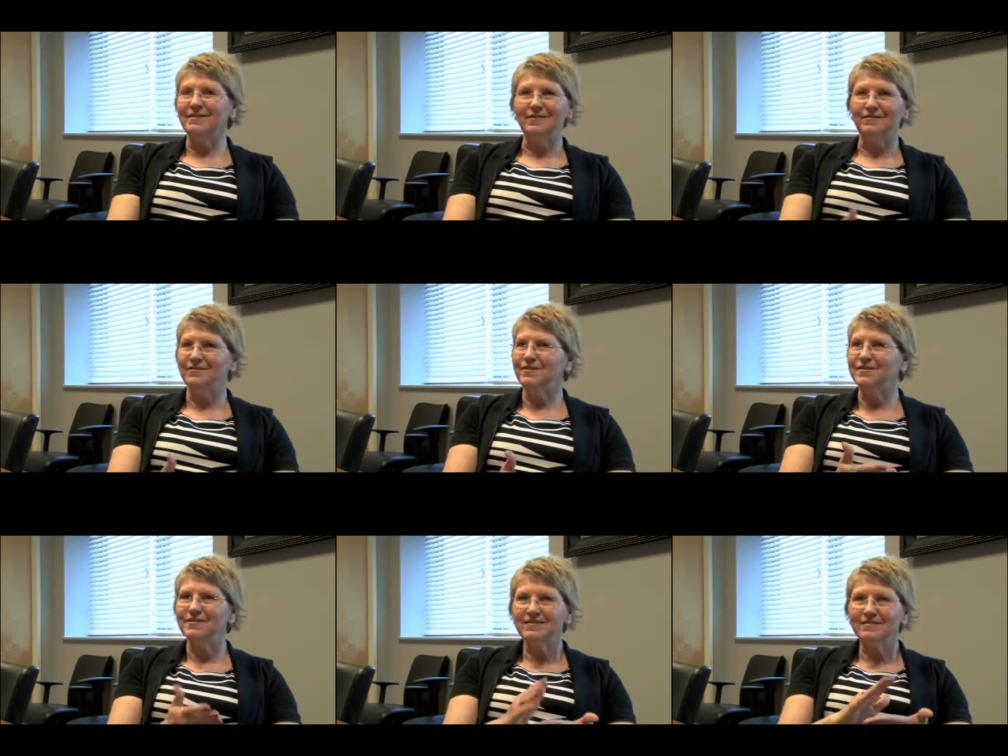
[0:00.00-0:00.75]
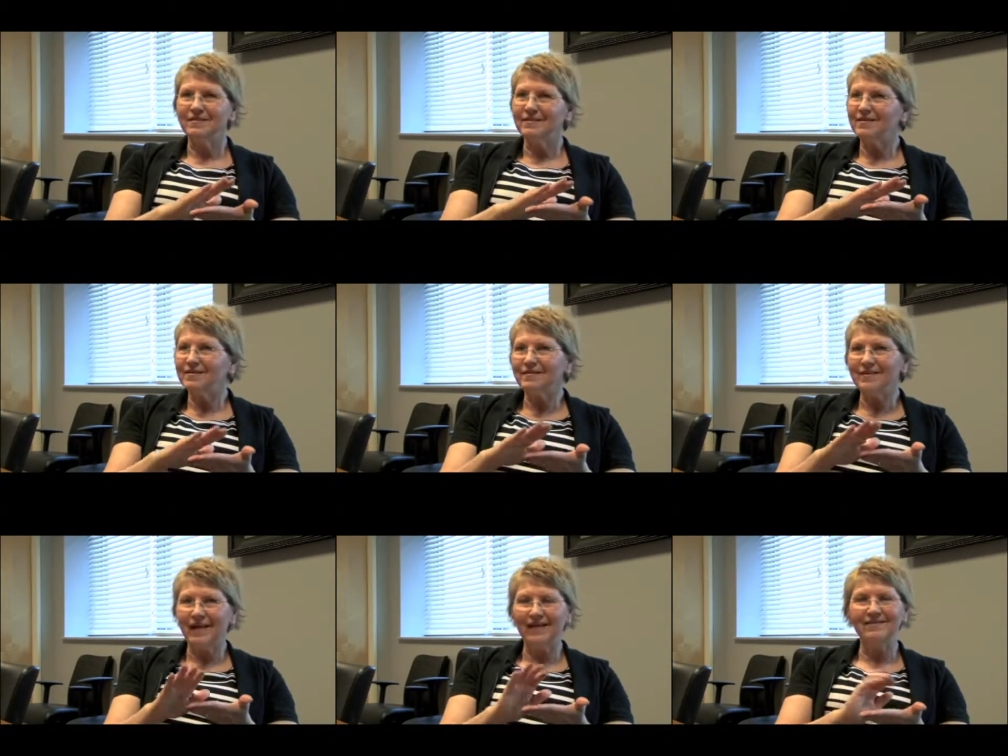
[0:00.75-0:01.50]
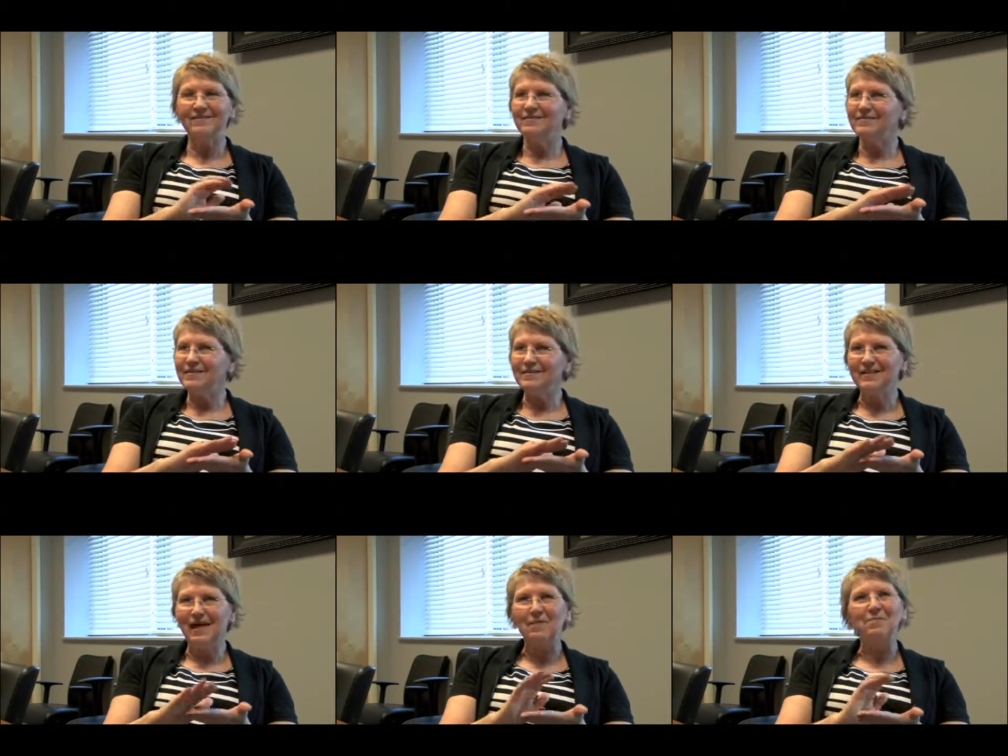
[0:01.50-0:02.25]
you know just the that
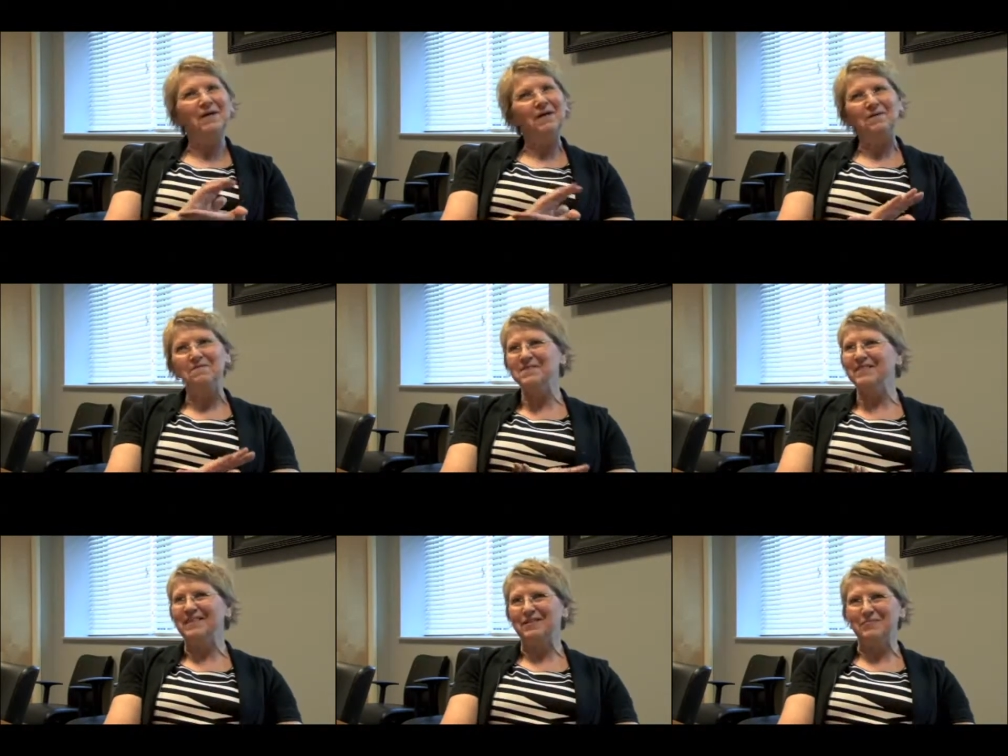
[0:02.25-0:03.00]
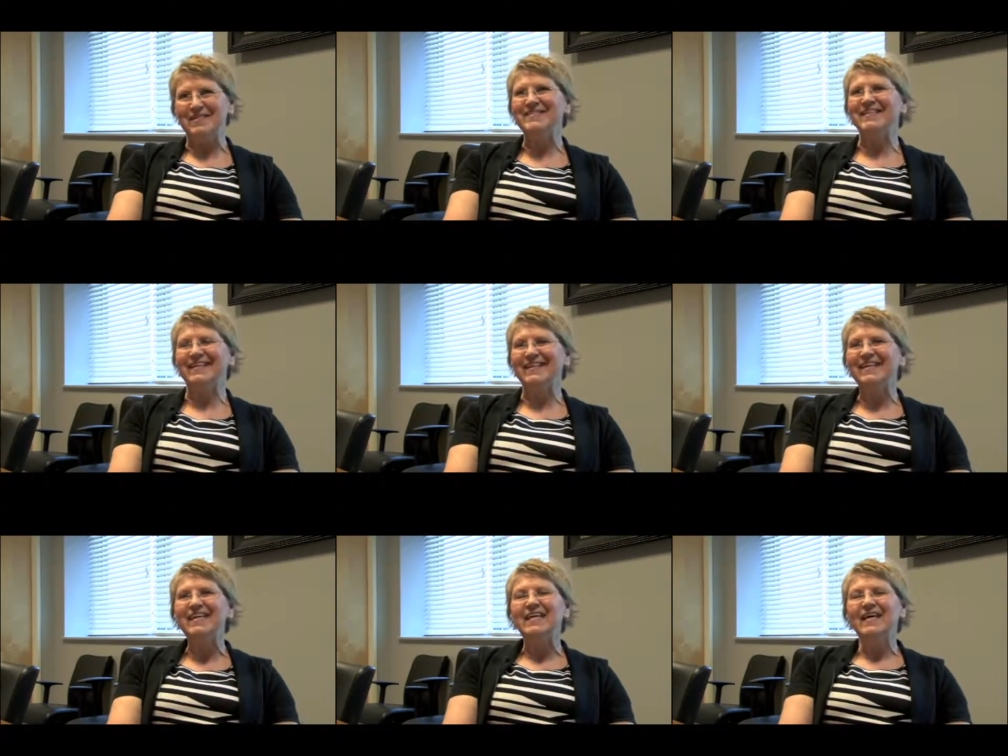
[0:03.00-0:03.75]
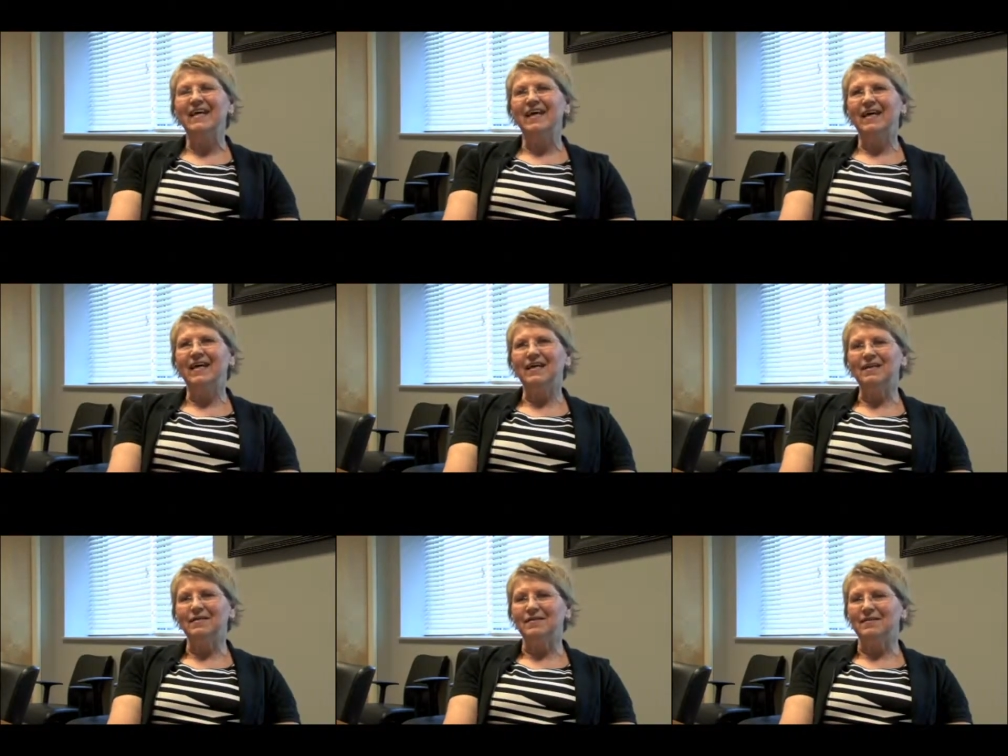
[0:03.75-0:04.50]
top layer of skin missing
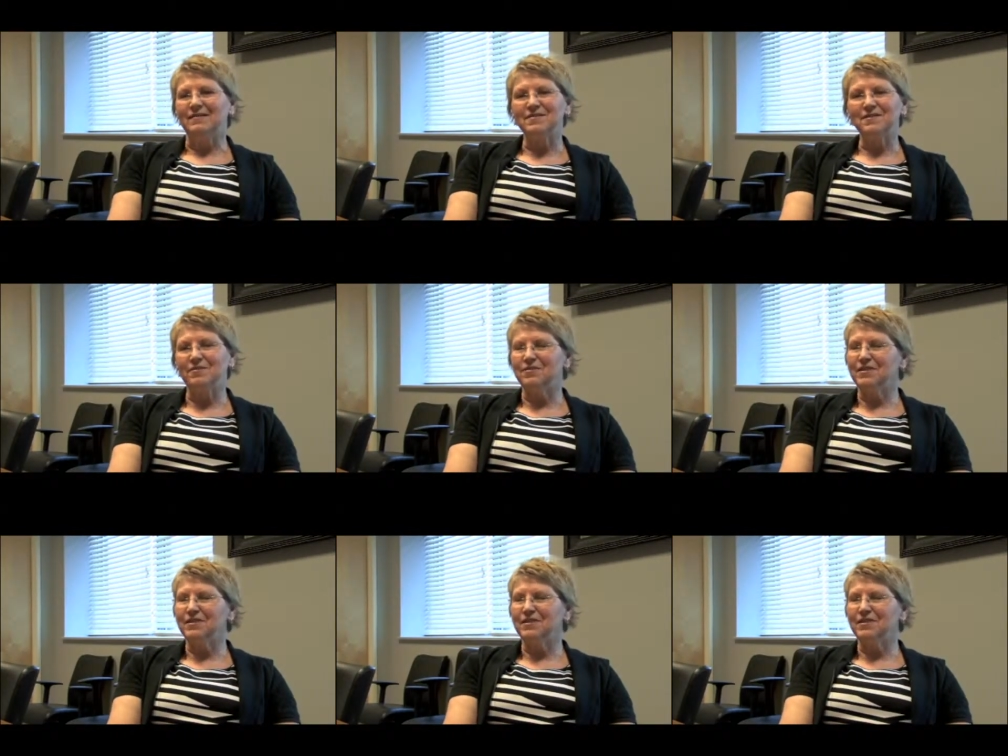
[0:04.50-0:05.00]
and uh, so